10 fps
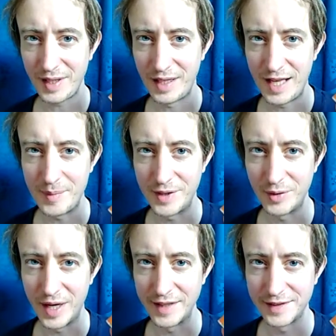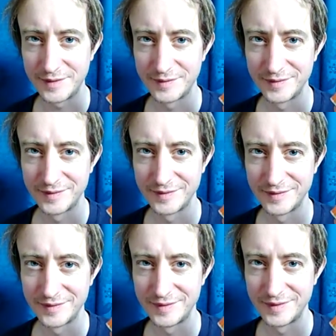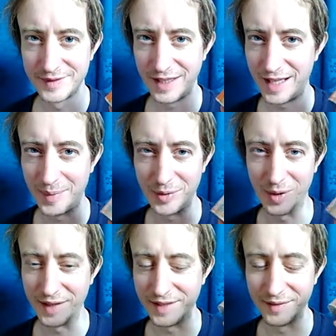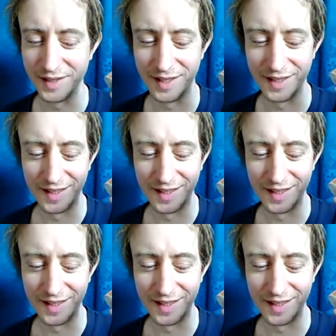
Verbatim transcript: lemongrass. Lemongrass gives a